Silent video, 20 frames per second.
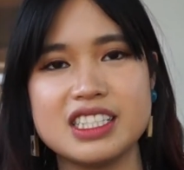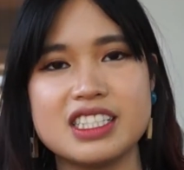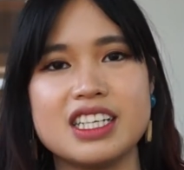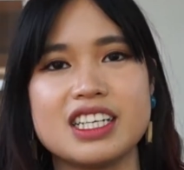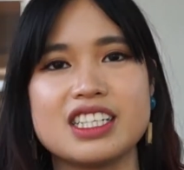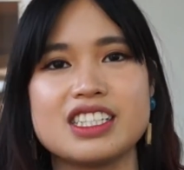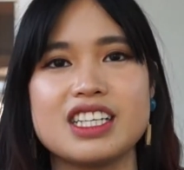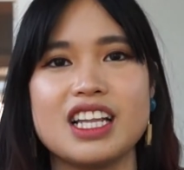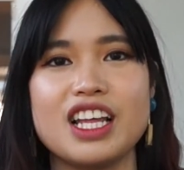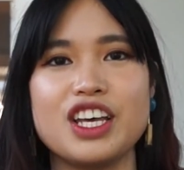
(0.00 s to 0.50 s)

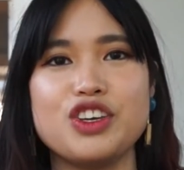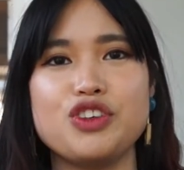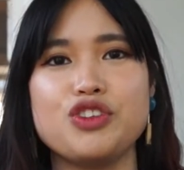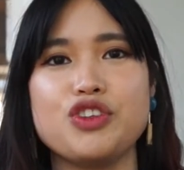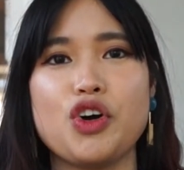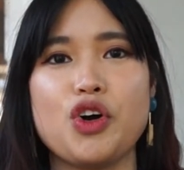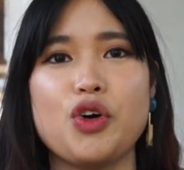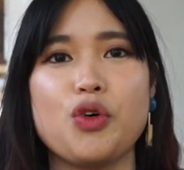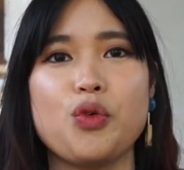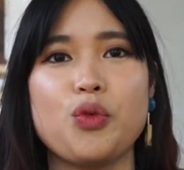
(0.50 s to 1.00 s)
like to let you
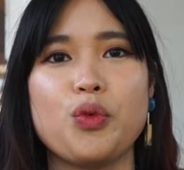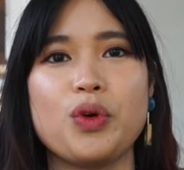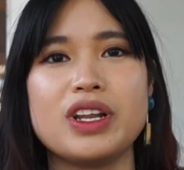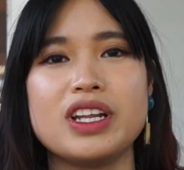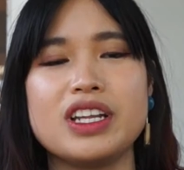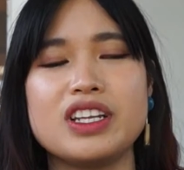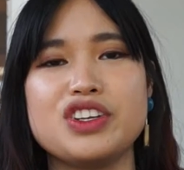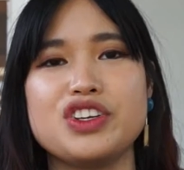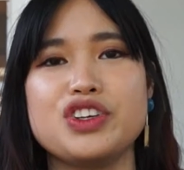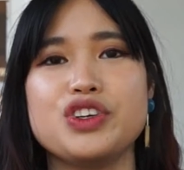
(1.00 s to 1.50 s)
know when
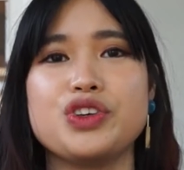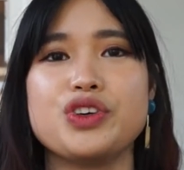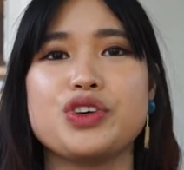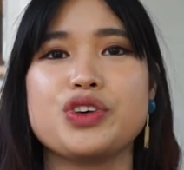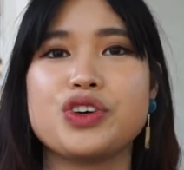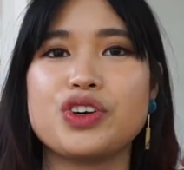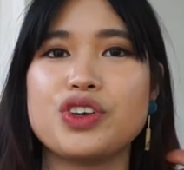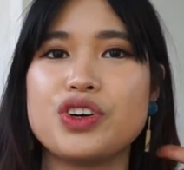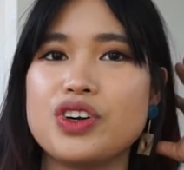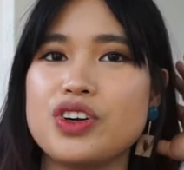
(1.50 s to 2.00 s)

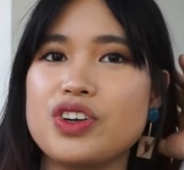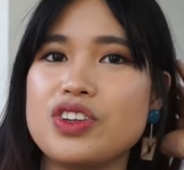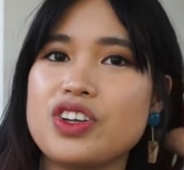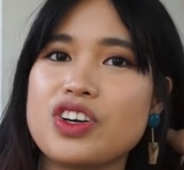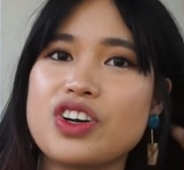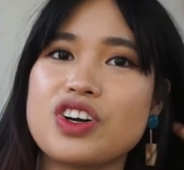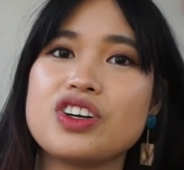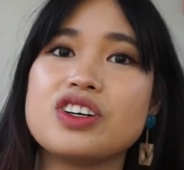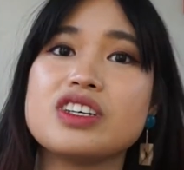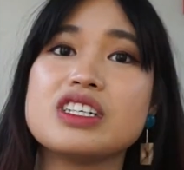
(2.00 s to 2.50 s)
the
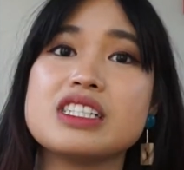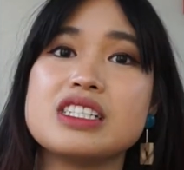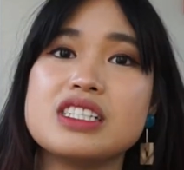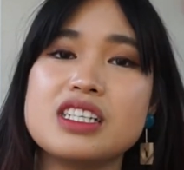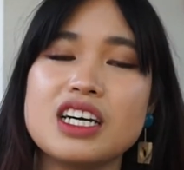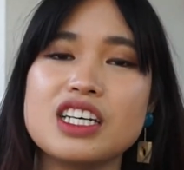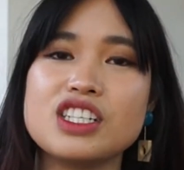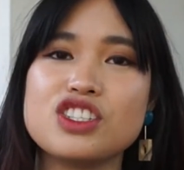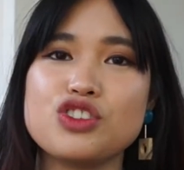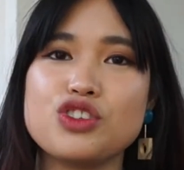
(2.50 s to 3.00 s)
curl is
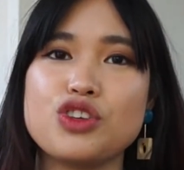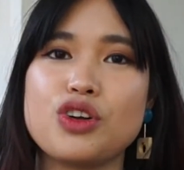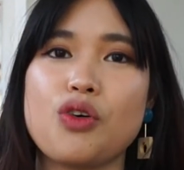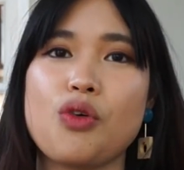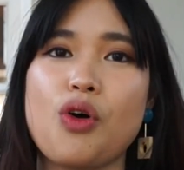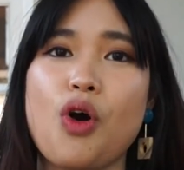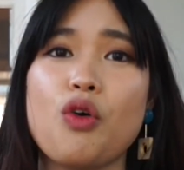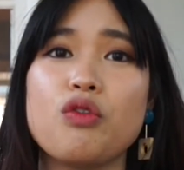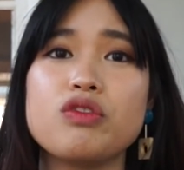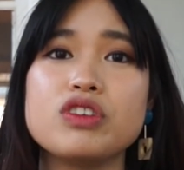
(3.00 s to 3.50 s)
done, so you
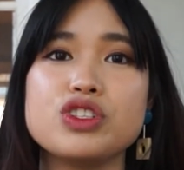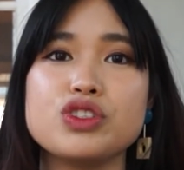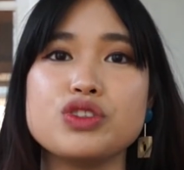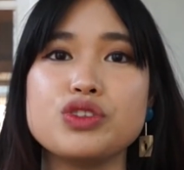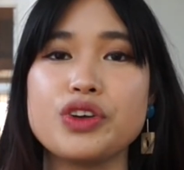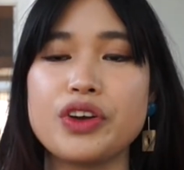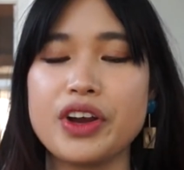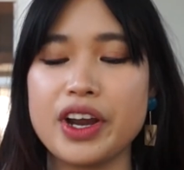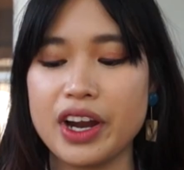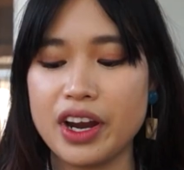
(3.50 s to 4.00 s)
don't overdo
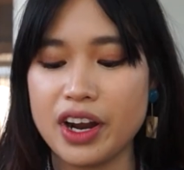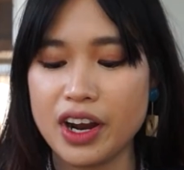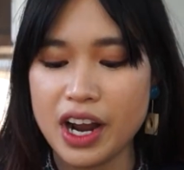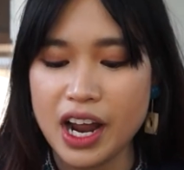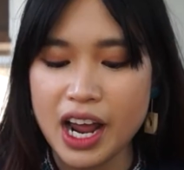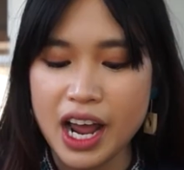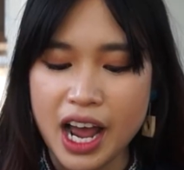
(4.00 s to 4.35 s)
your hair.